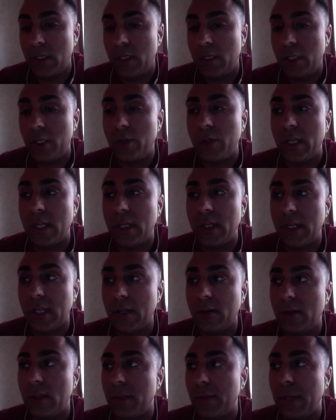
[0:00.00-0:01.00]
You can
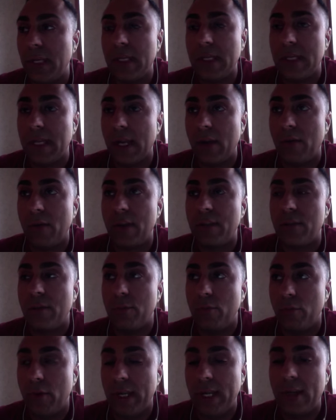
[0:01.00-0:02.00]
literally be Gareth
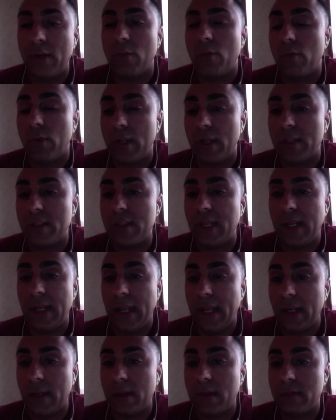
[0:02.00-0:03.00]
Reed Real Estate
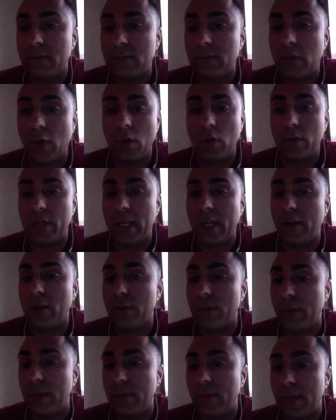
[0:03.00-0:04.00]
Inc. or
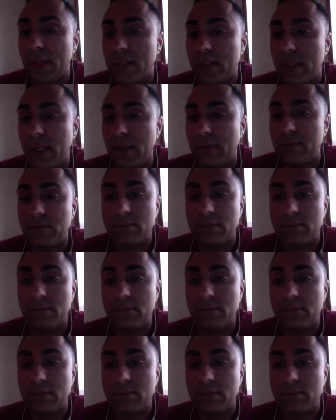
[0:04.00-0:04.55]
Gareth Reed Real Estate.